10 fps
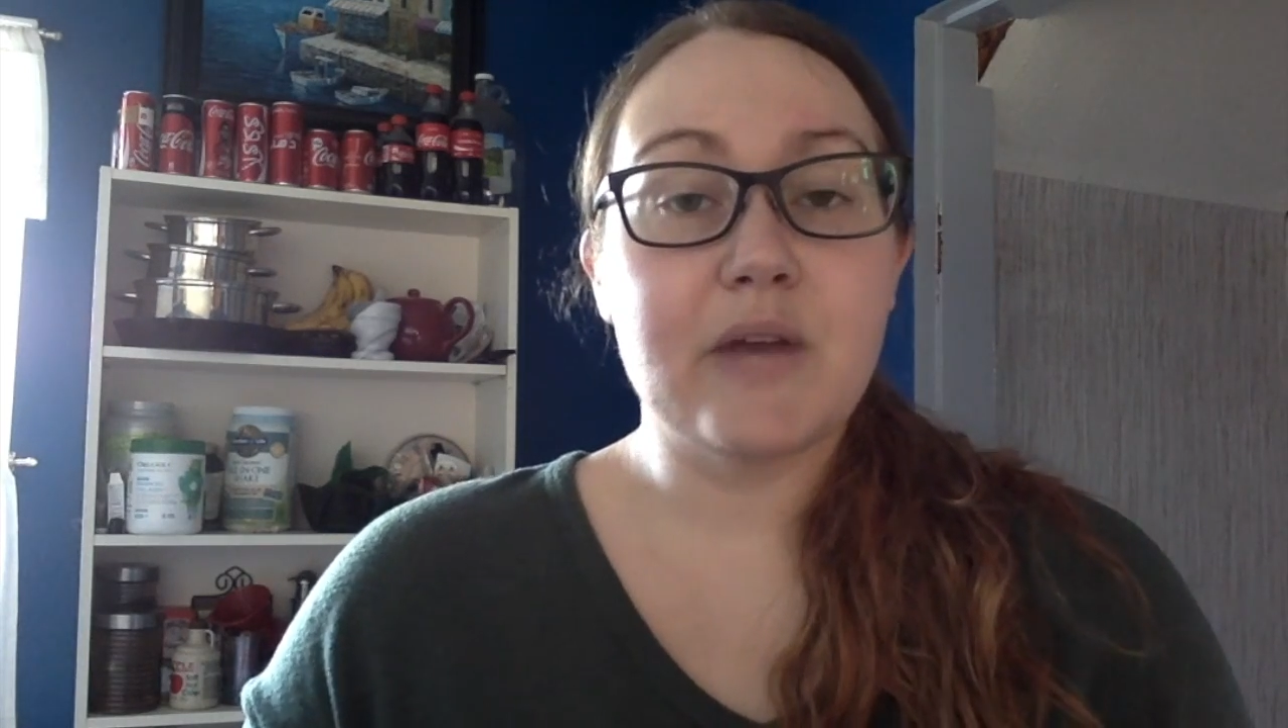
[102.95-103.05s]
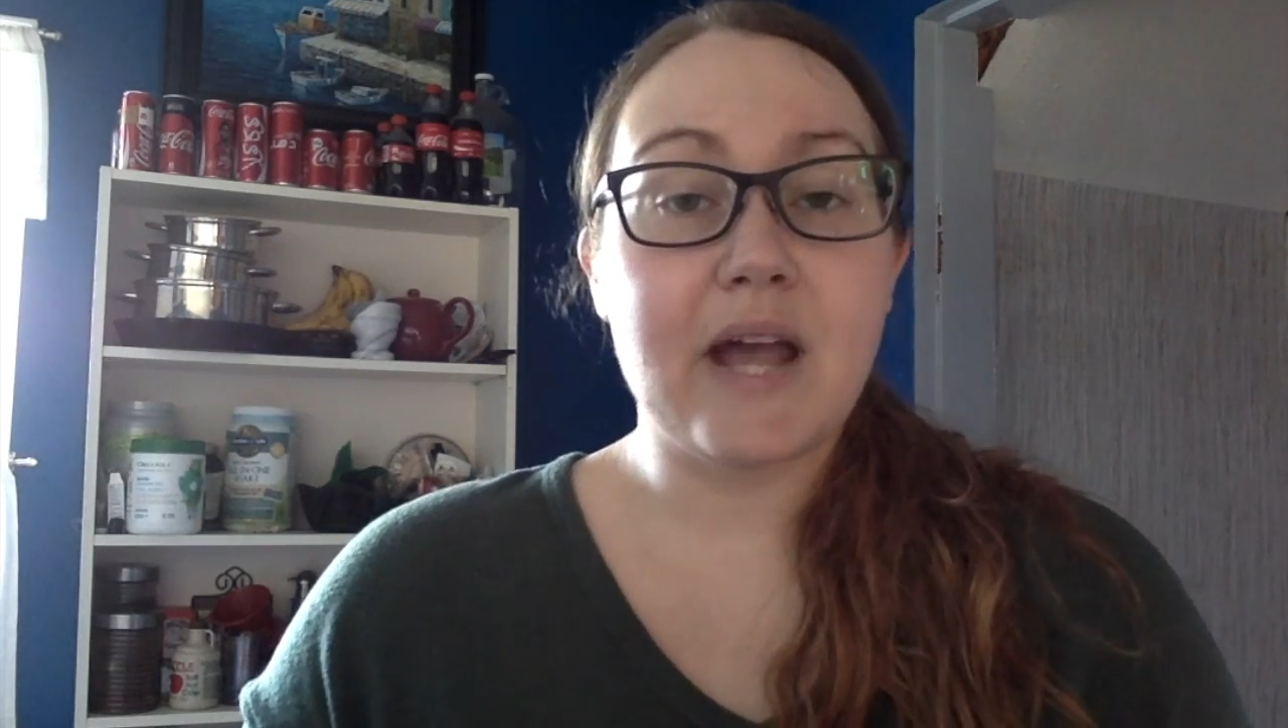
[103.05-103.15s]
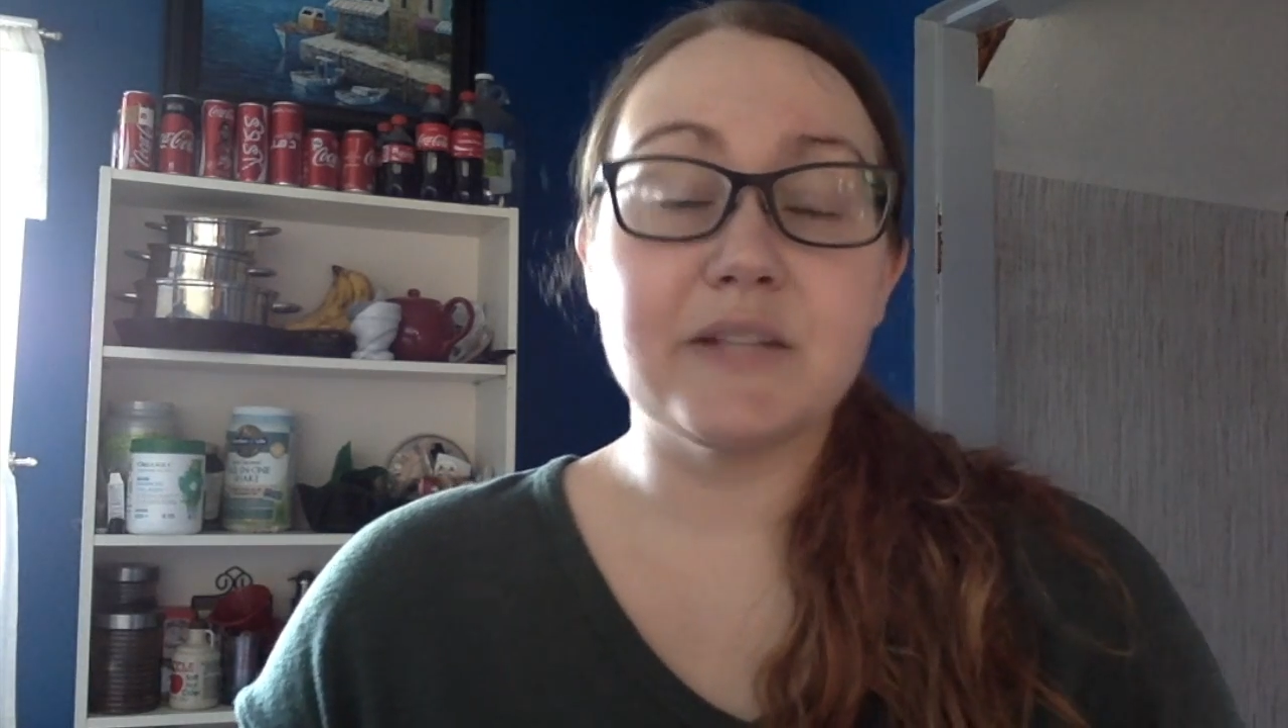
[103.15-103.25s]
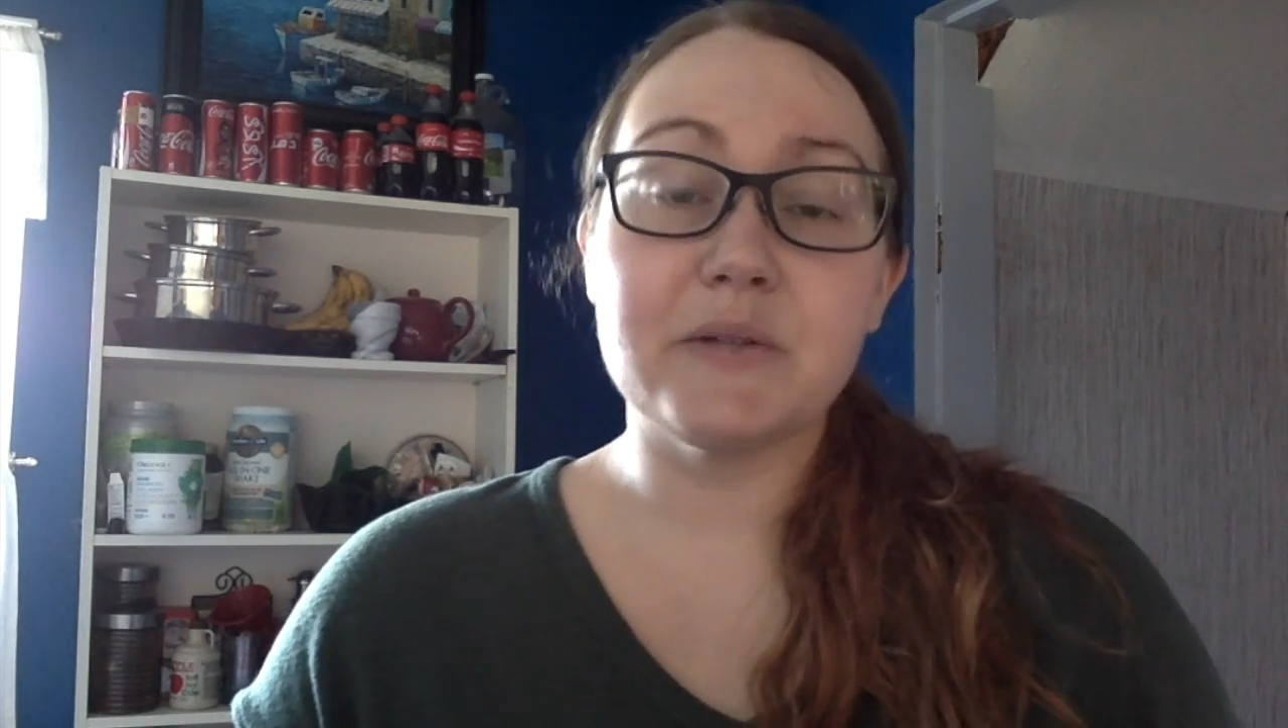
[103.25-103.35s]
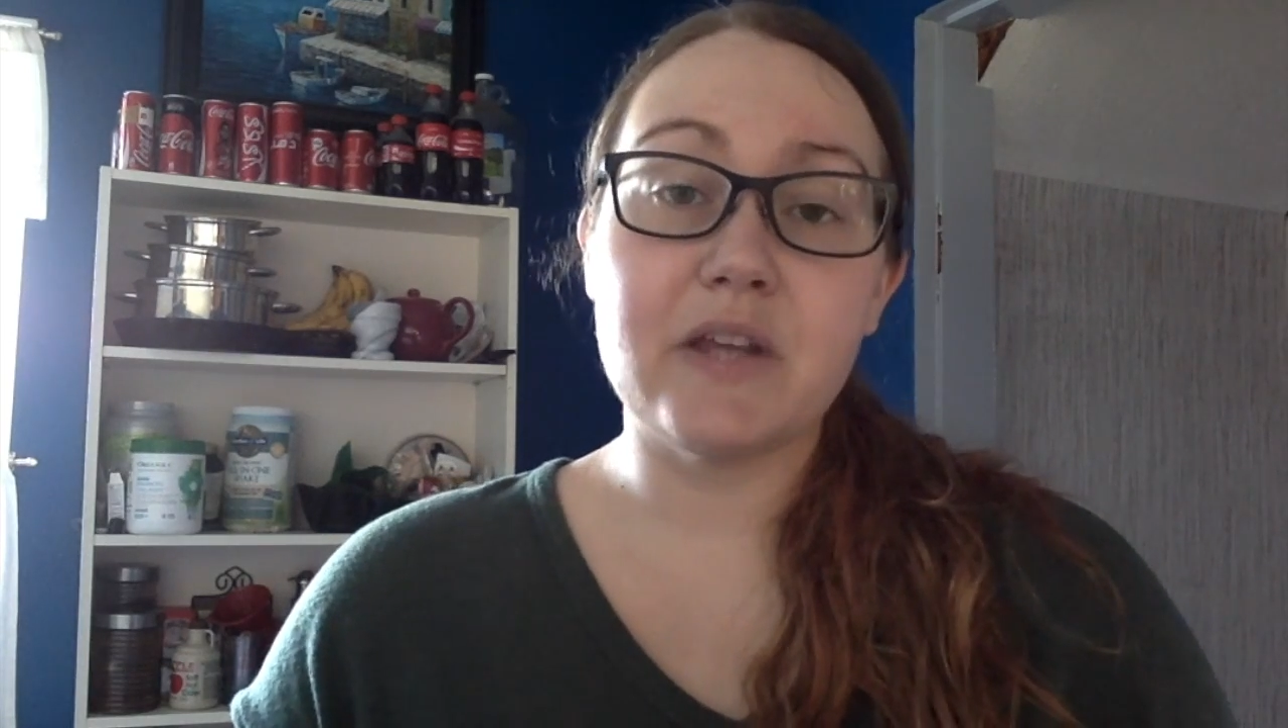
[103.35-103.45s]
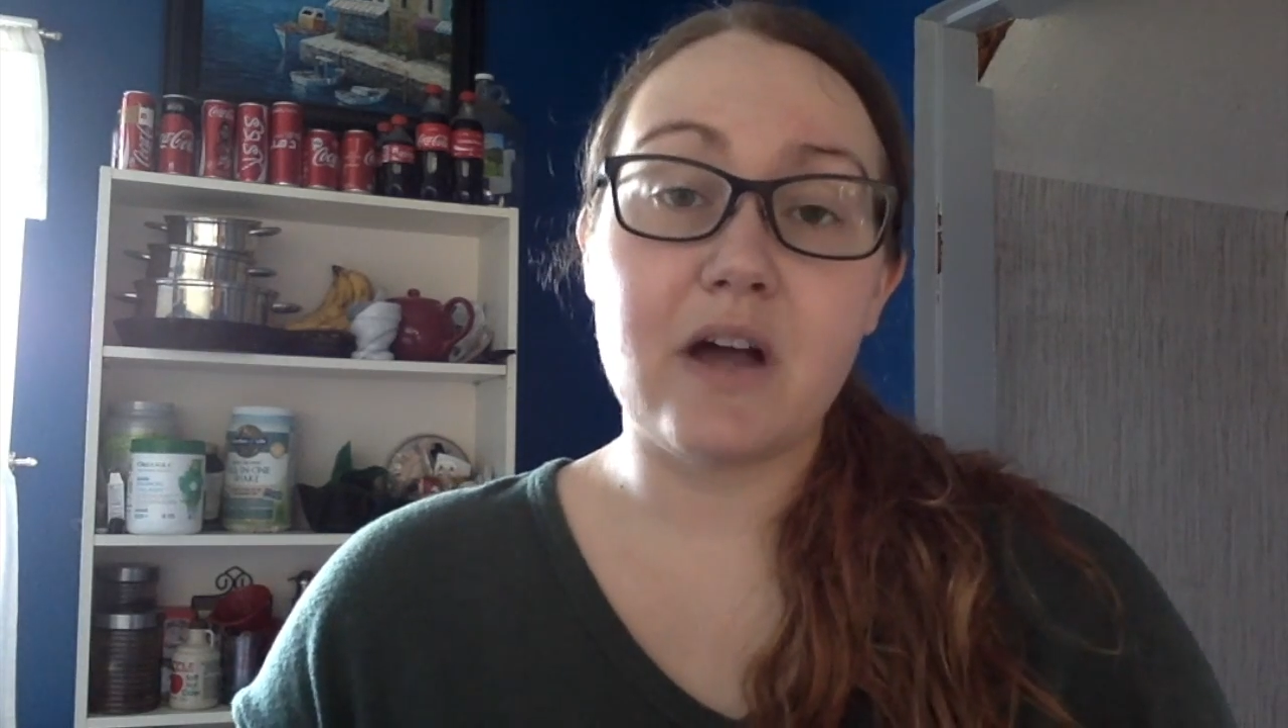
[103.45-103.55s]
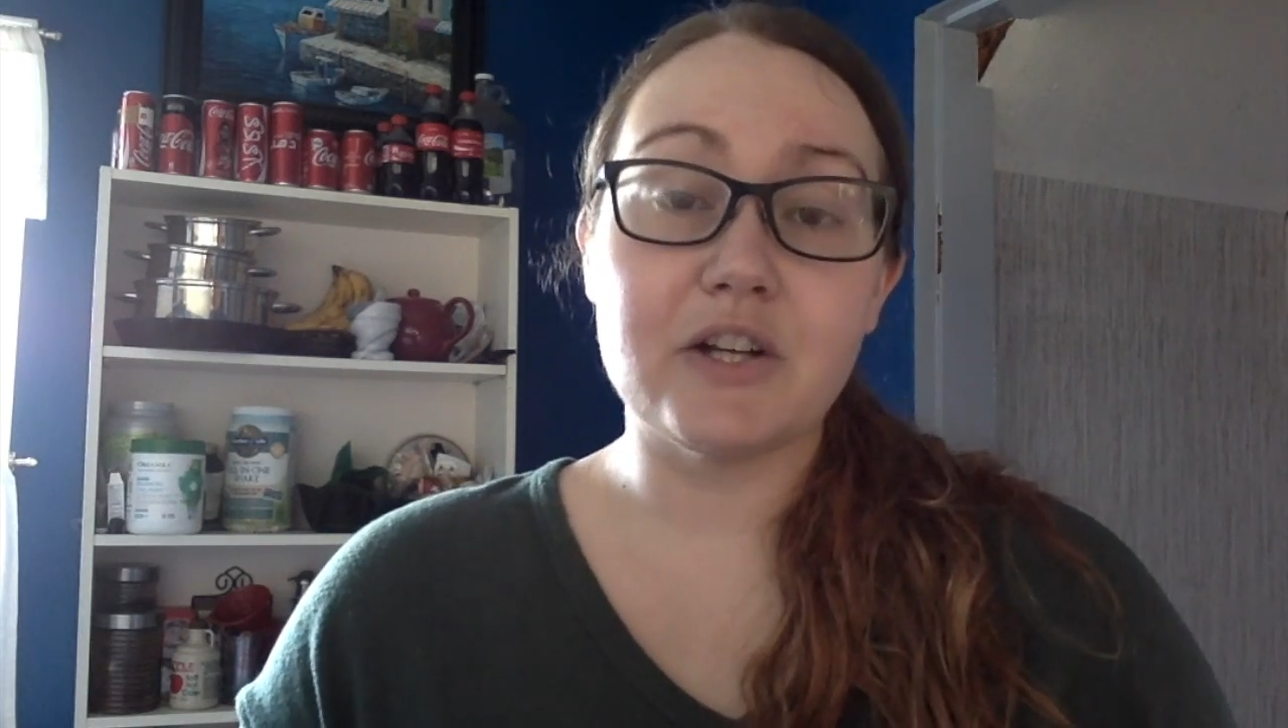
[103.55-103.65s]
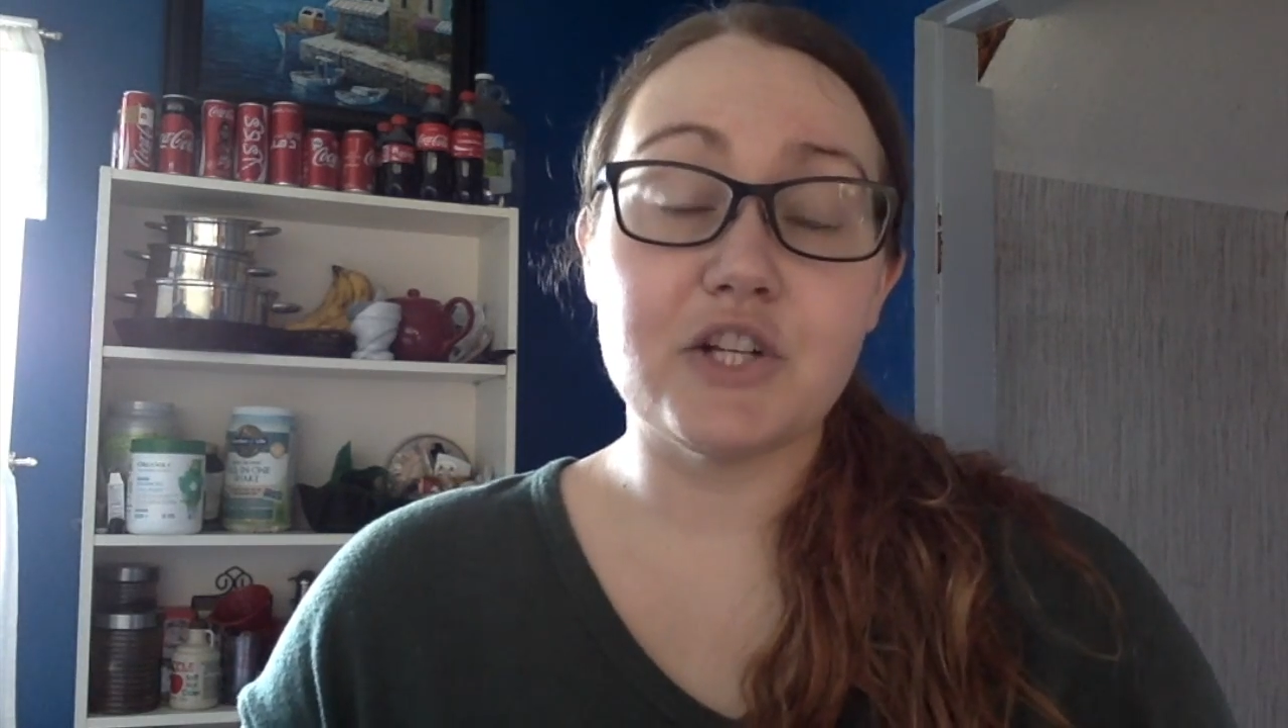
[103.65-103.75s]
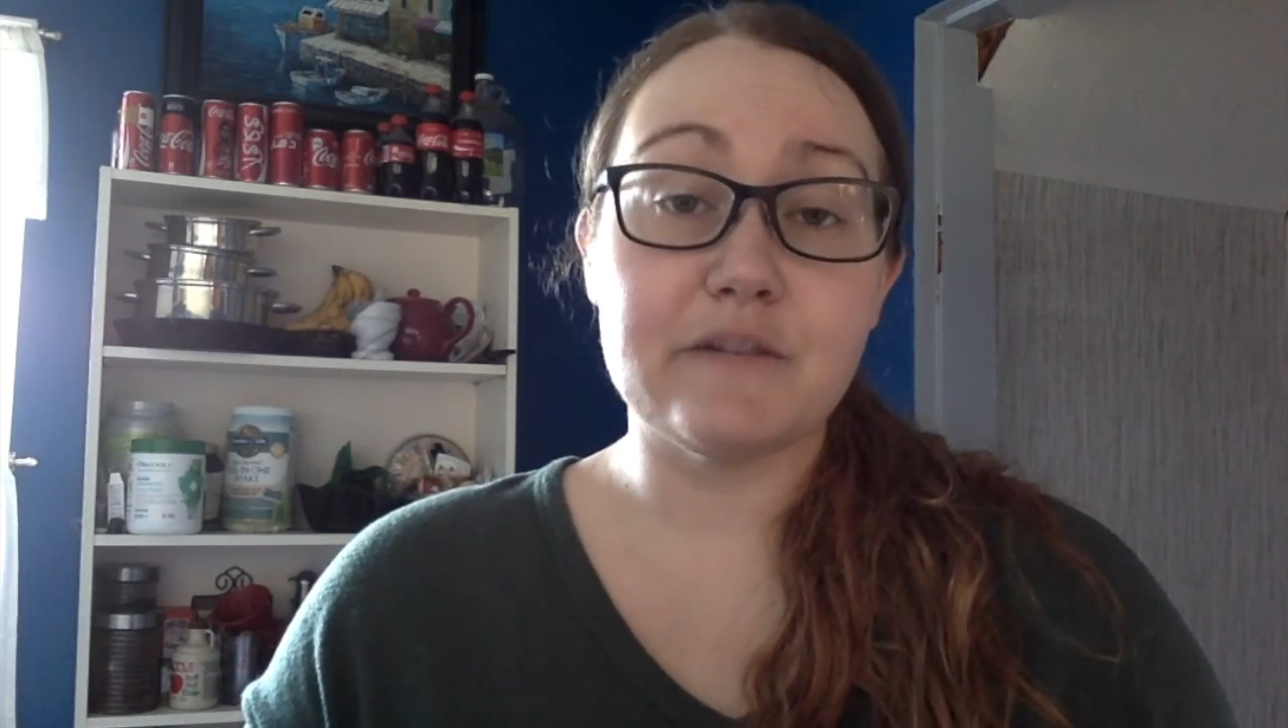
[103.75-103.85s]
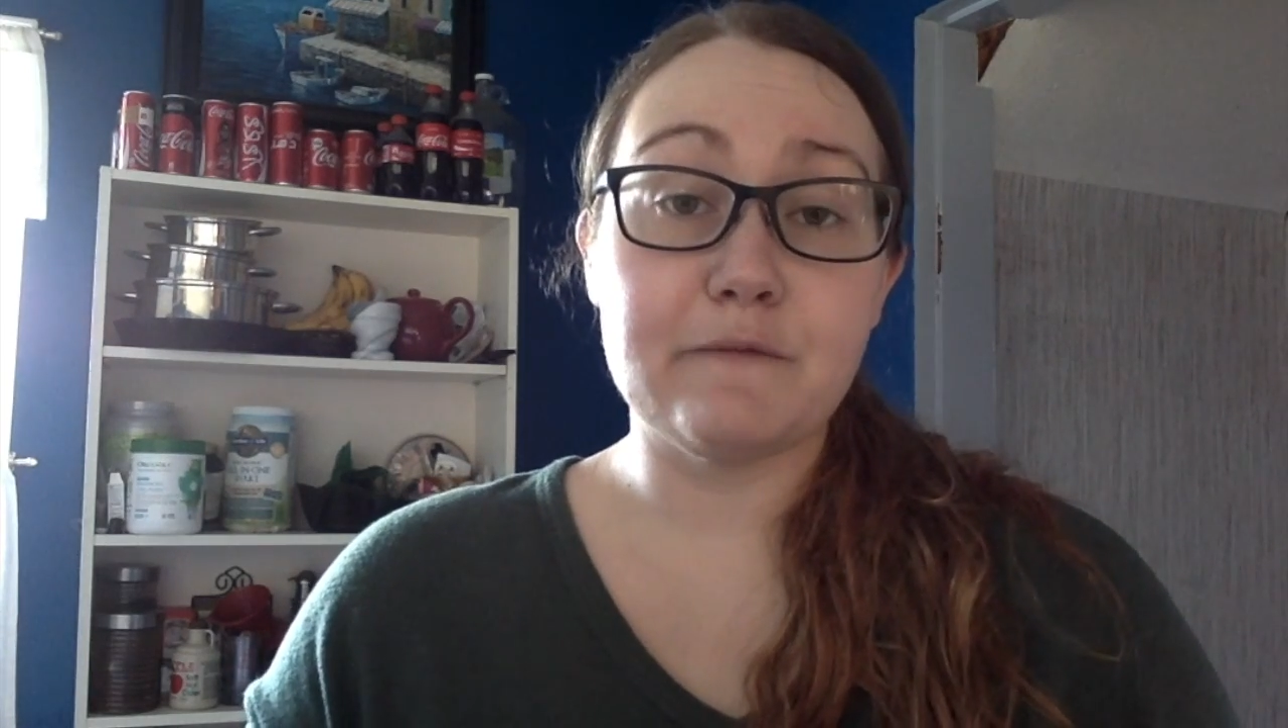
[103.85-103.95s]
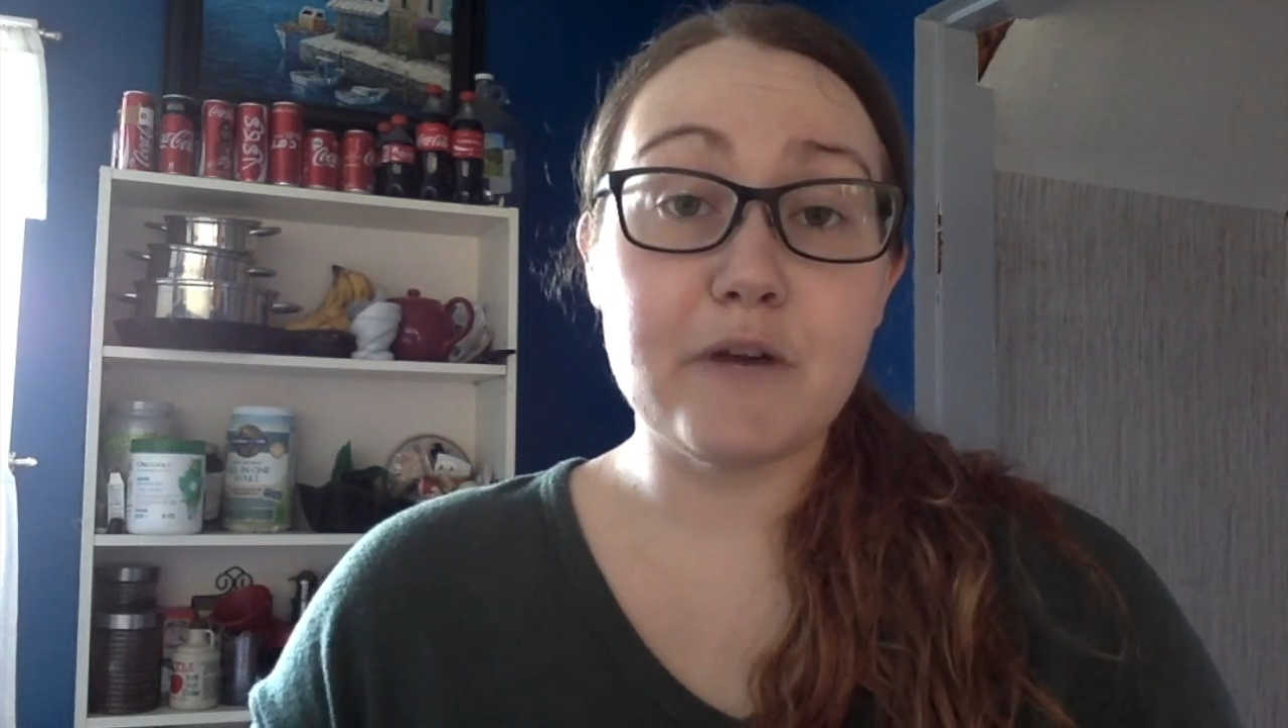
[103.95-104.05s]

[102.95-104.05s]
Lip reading: reacts with the oxygen